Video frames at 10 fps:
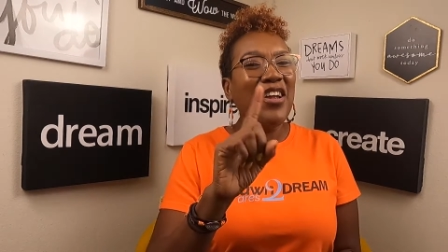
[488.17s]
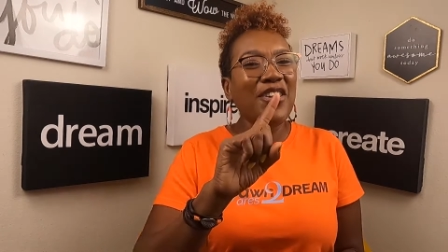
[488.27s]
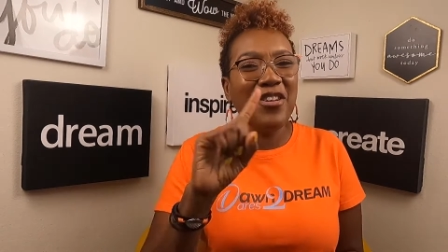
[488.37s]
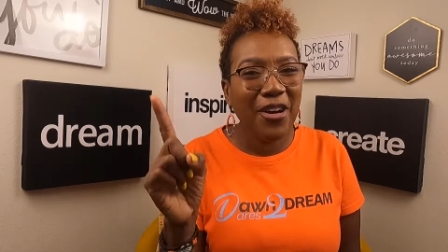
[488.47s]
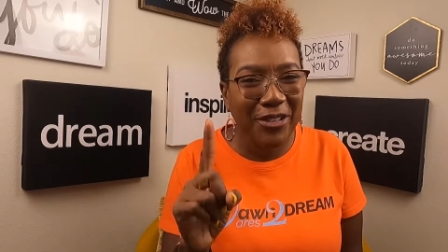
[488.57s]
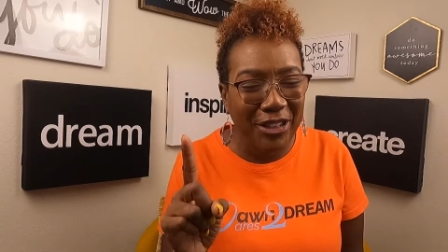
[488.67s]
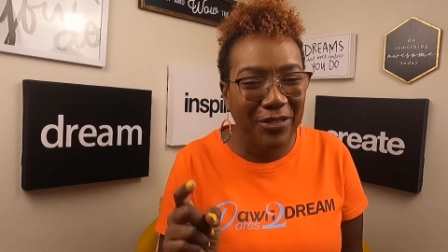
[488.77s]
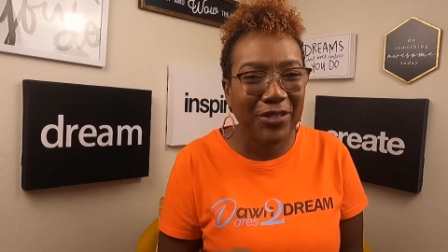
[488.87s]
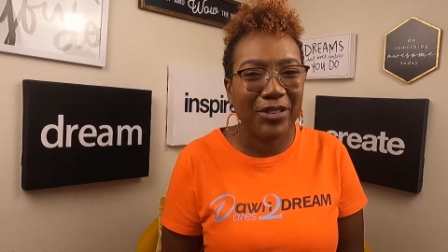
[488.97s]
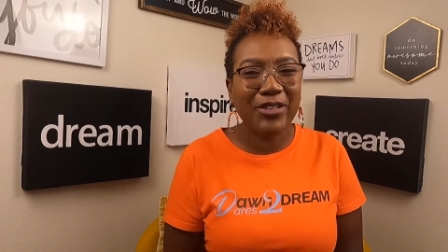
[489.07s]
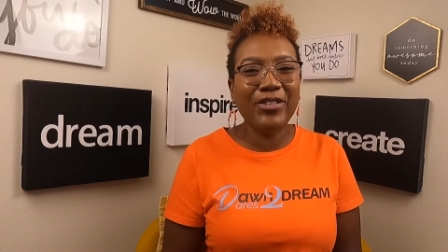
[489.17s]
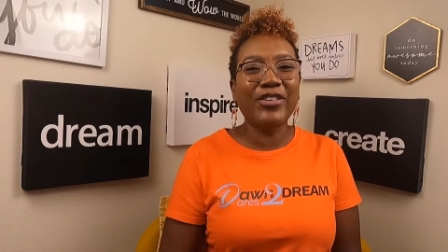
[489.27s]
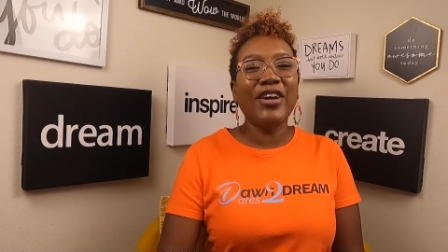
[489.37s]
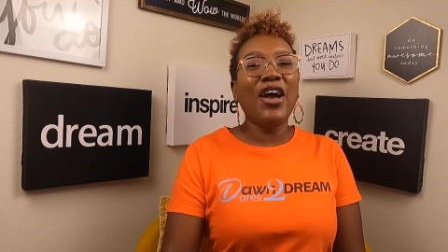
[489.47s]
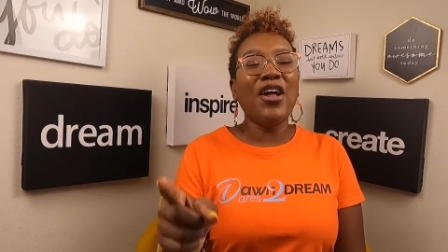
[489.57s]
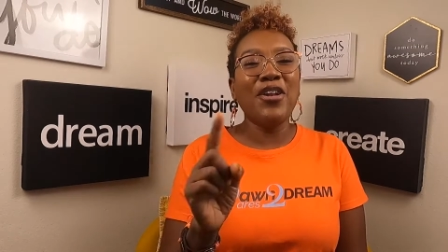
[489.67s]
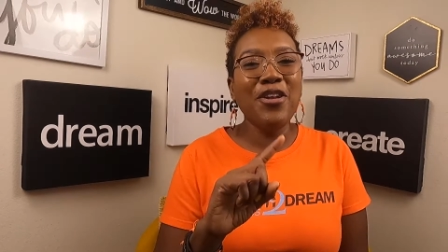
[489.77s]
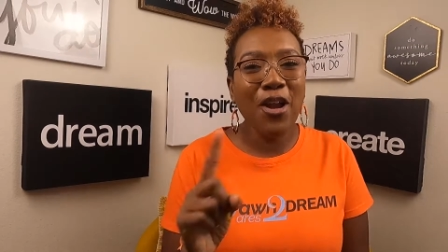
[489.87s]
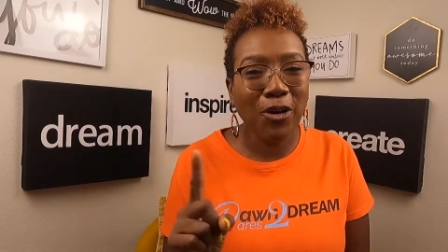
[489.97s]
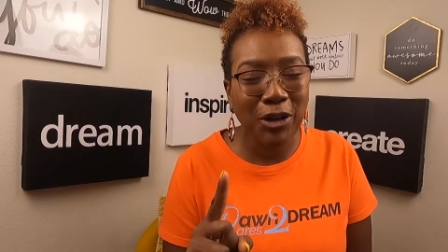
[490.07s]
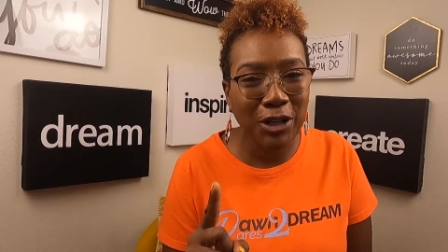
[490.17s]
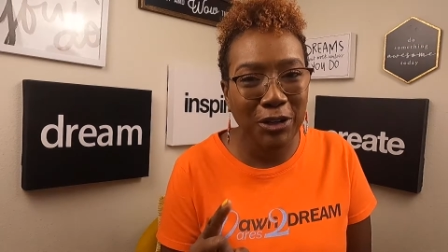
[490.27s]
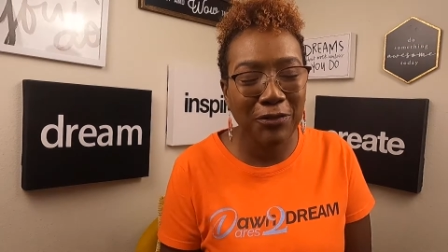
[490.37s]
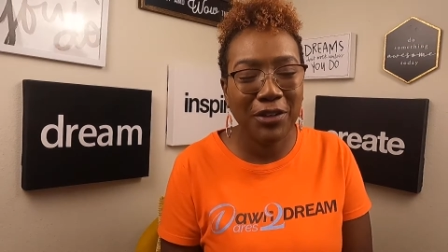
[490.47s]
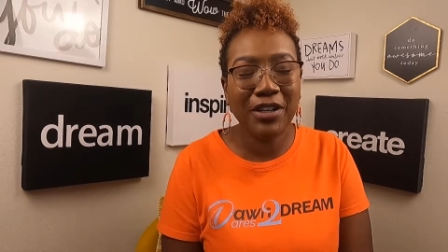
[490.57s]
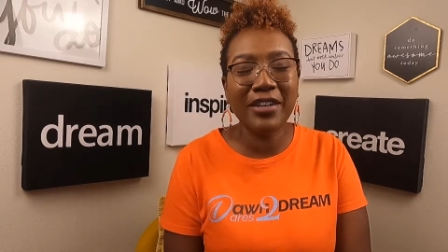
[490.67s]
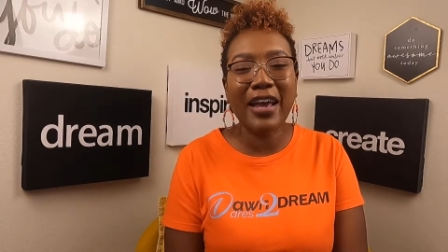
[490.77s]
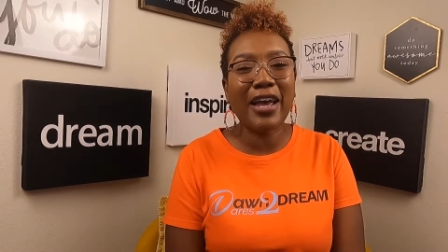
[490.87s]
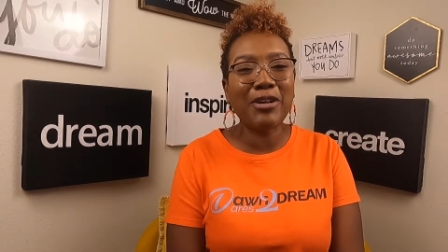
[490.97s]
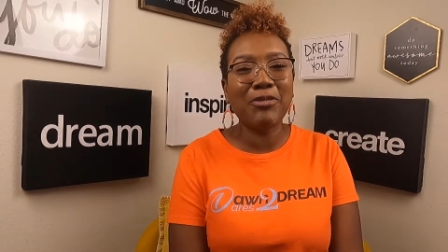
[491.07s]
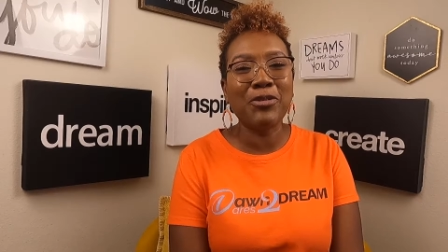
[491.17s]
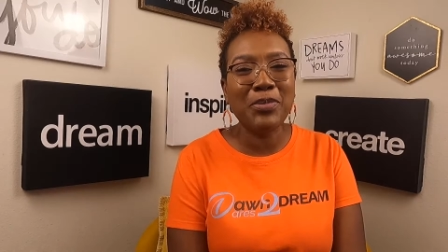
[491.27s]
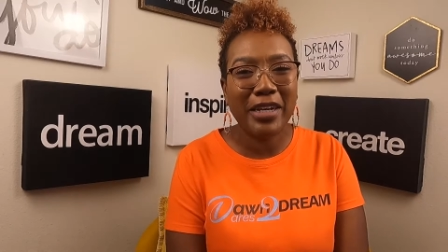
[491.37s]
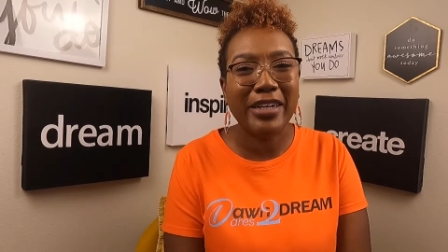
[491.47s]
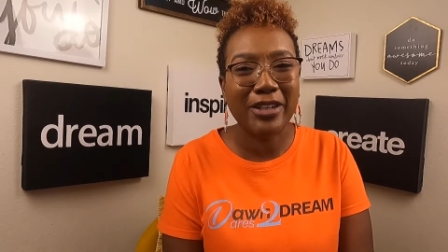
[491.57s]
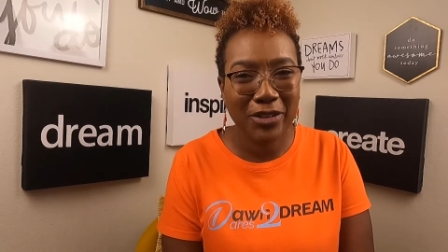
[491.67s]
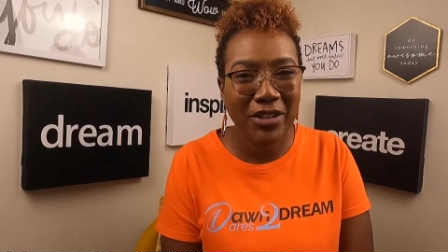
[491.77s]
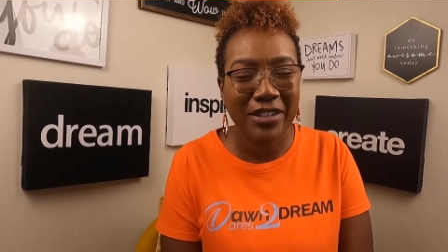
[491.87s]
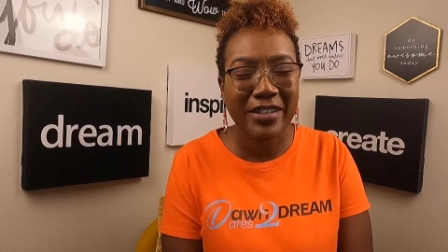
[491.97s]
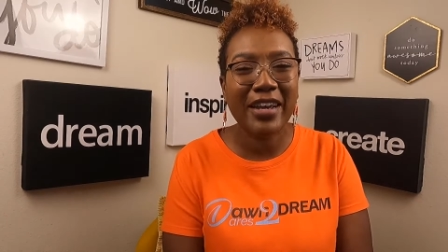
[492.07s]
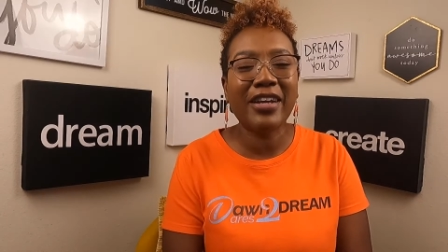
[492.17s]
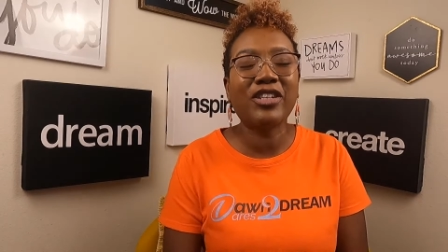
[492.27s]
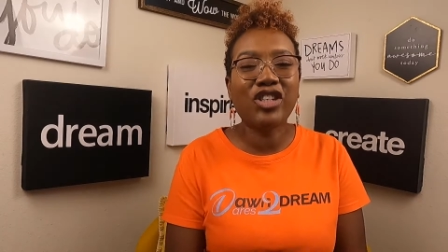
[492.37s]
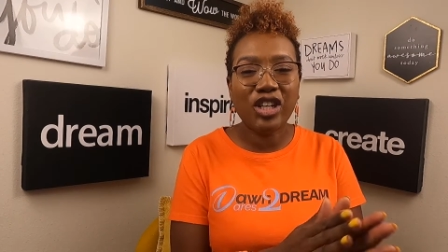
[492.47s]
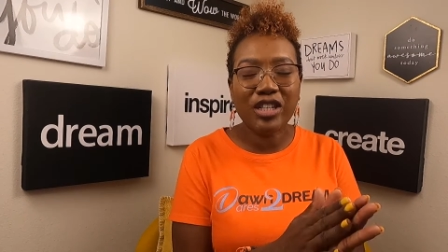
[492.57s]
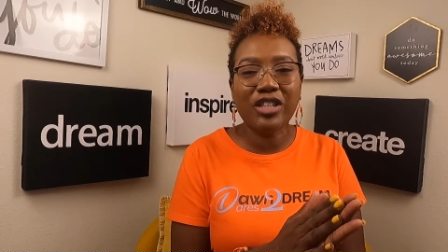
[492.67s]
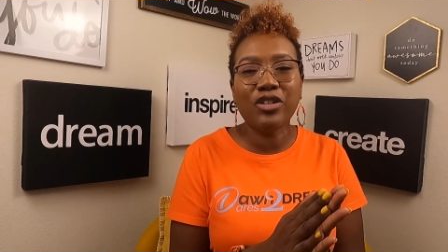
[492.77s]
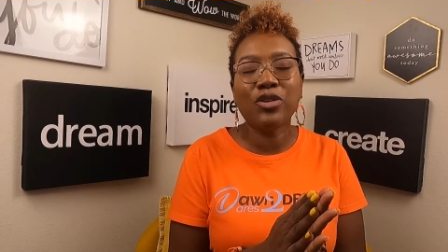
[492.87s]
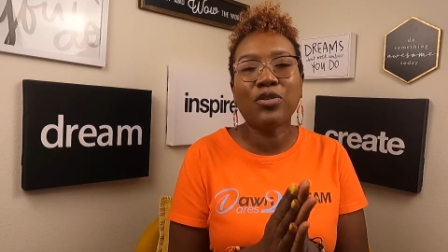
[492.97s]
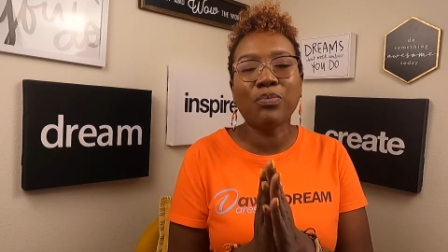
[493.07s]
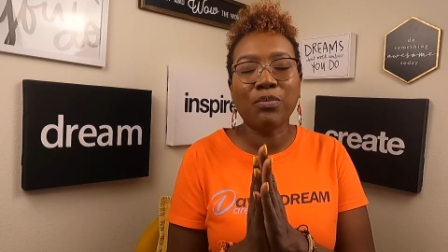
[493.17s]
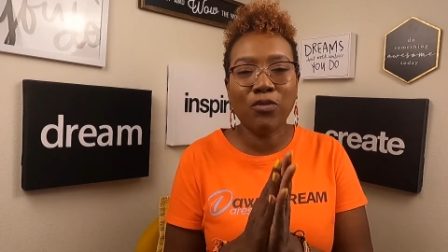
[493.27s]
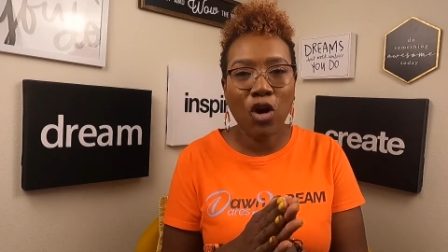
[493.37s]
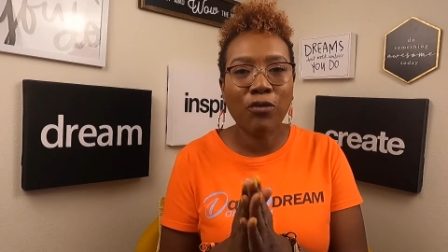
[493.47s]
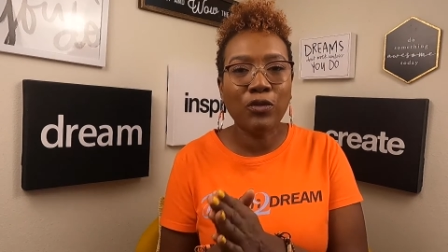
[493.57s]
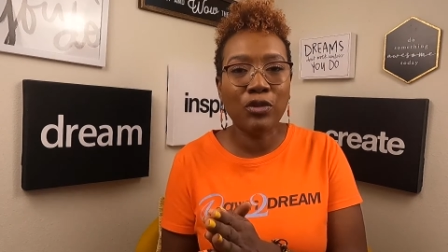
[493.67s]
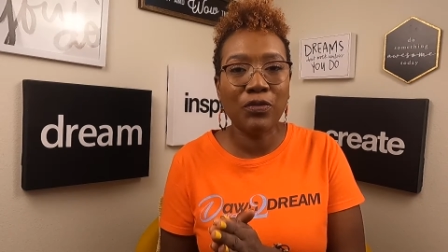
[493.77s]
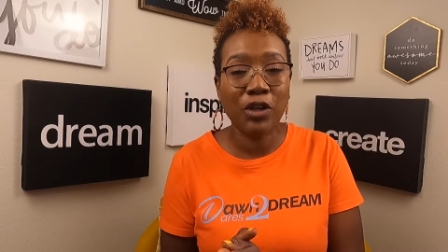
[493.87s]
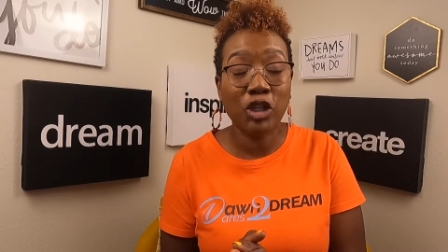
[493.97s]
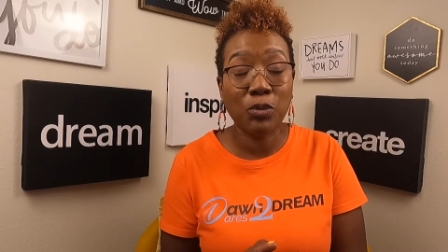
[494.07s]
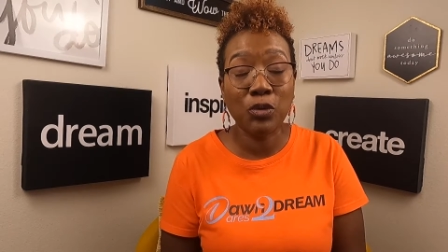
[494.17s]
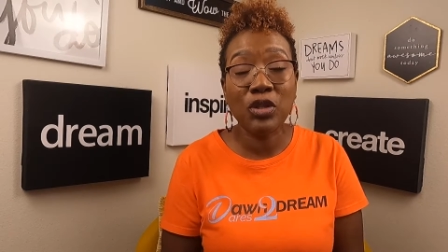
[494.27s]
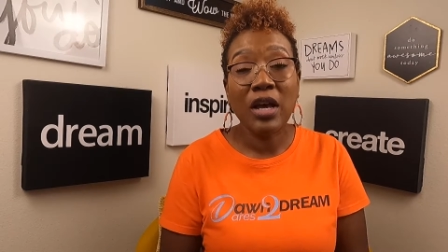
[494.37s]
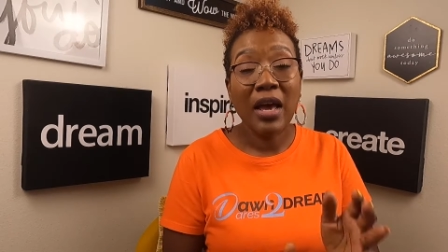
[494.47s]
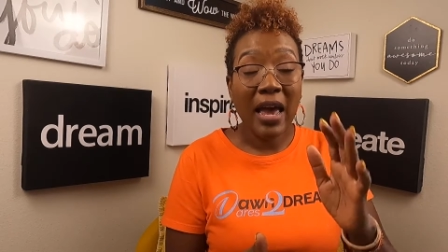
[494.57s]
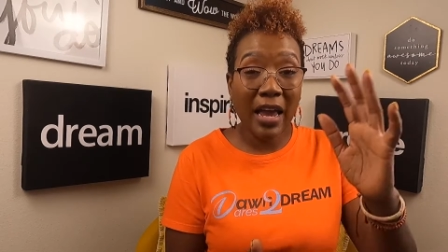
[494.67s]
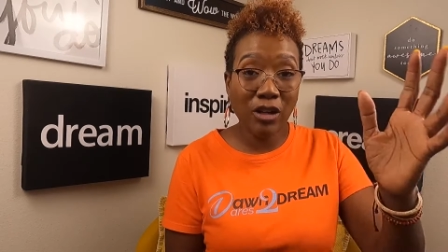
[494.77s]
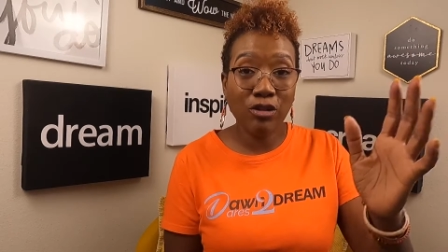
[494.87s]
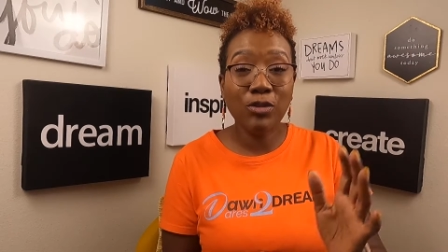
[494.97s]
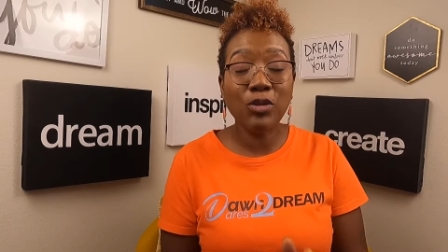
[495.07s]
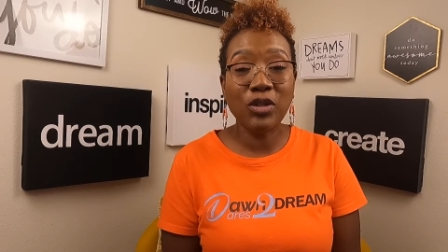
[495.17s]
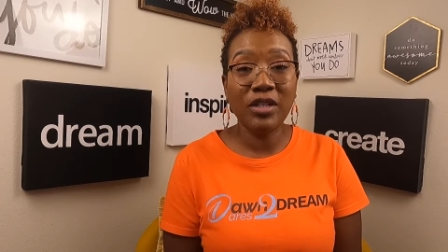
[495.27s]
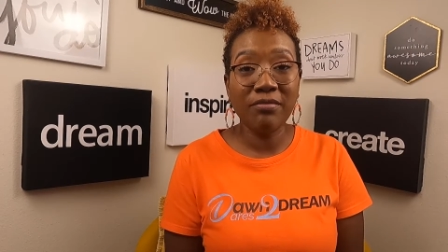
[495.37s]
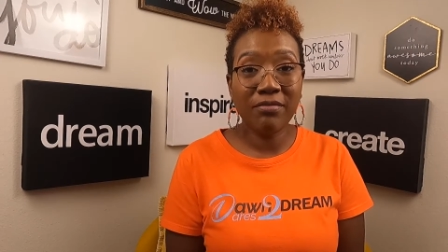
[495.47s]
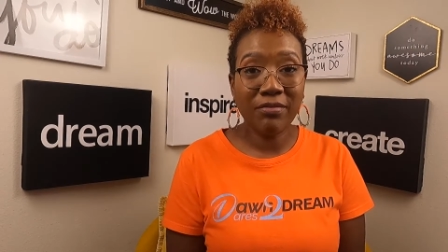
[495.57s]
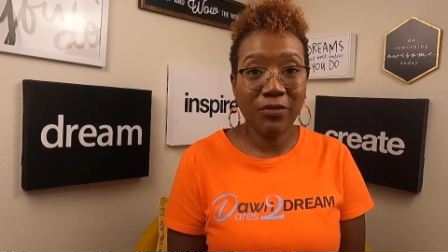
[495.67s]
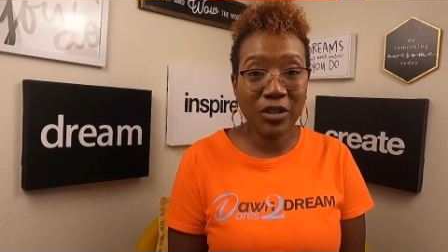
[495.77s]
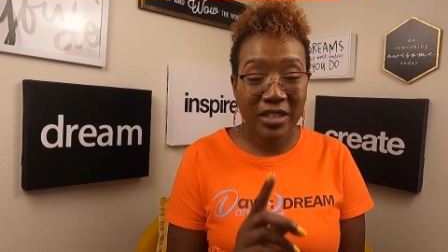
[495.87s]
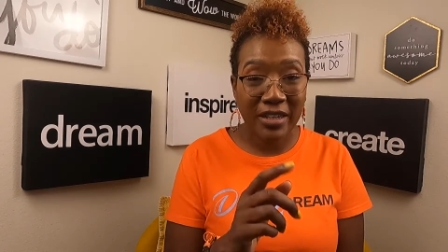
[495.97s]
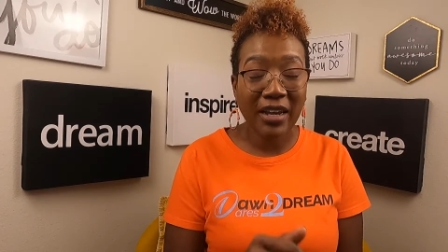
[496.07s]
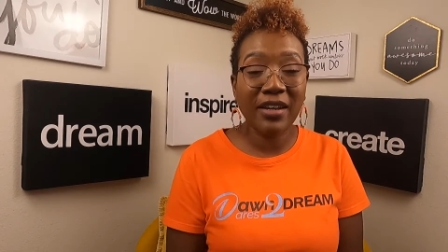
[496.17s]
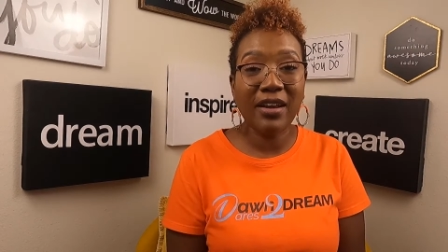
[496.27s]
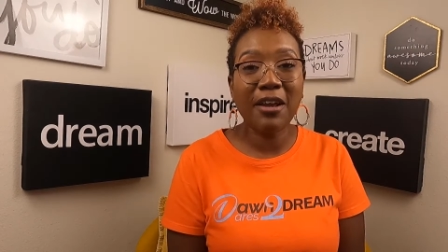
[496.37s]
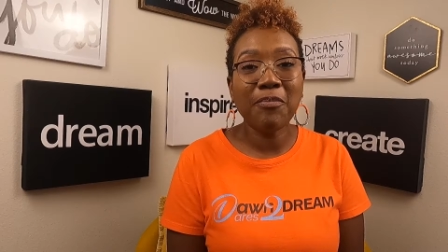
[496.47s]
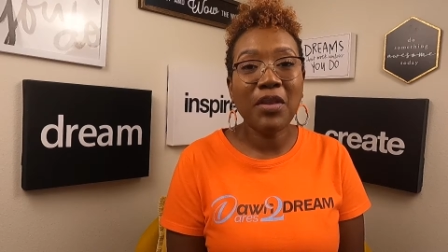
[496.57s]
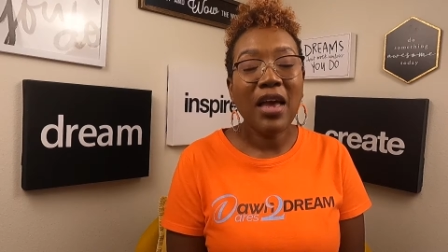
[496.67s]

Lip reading: No seafood, no hooved animal meat. Do you understand? Just your raw fruits and vegetables and your smoothie for the second day.